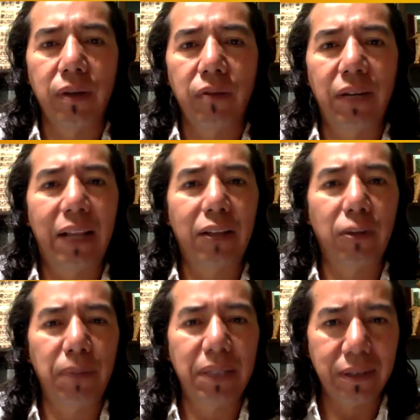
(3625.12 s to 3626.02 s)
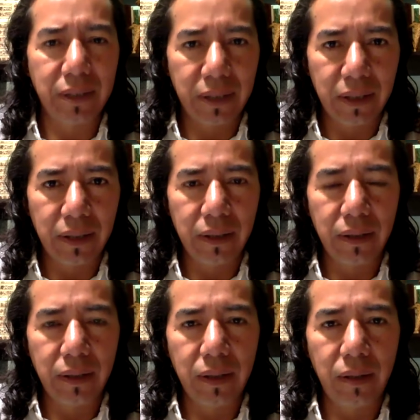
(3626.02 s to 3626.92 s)
philanthropists,
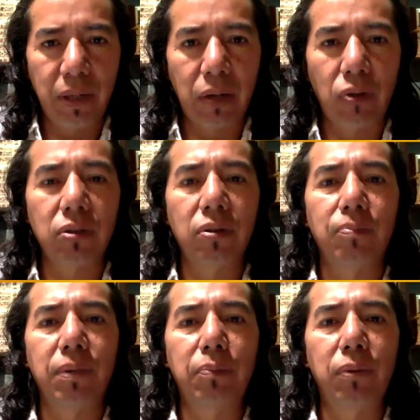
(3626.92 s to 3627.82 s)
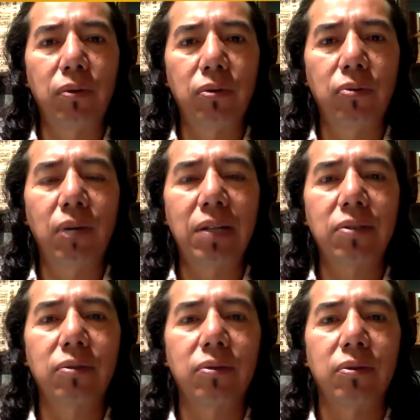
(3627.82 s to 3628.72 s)
but also people who want
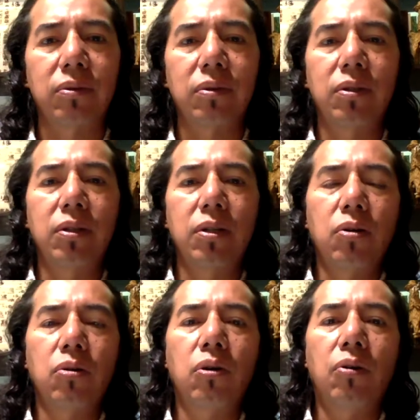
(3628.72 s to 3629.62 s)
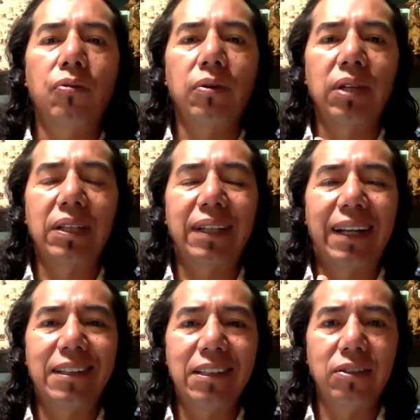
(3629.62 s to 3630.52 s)
to go from the
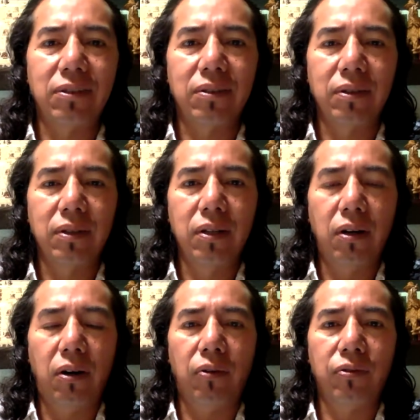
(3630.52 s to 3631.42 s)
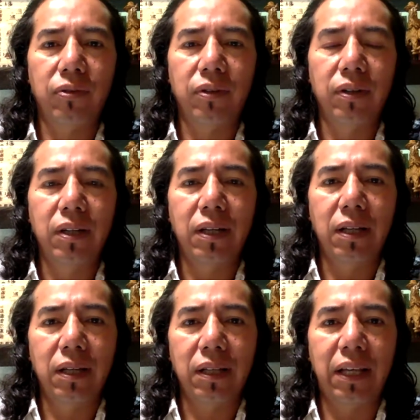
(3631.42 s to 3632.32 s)
transition of
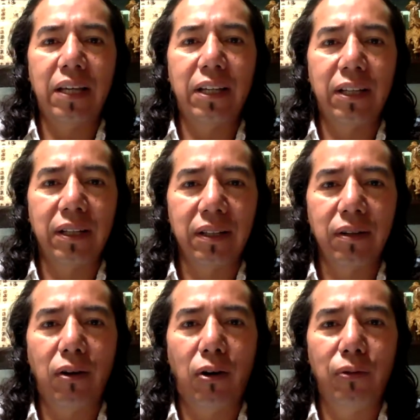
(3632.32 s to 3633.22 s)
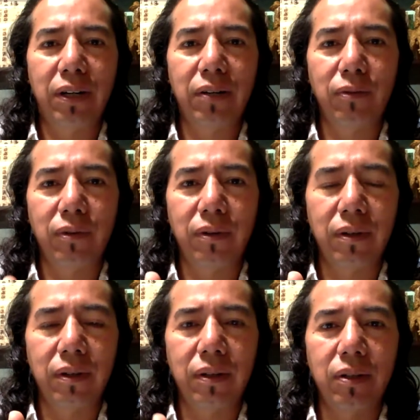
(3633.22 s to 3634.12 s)
taking over
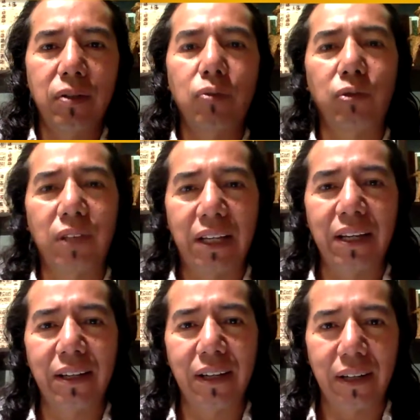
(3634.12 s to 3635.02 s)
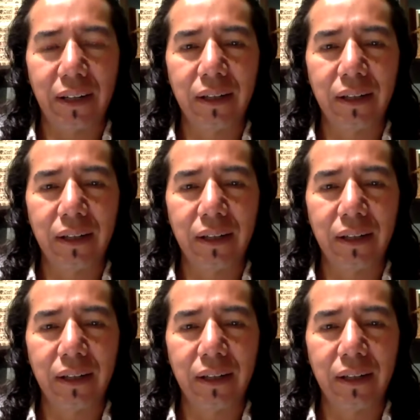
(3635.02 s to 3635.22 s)
to taking care.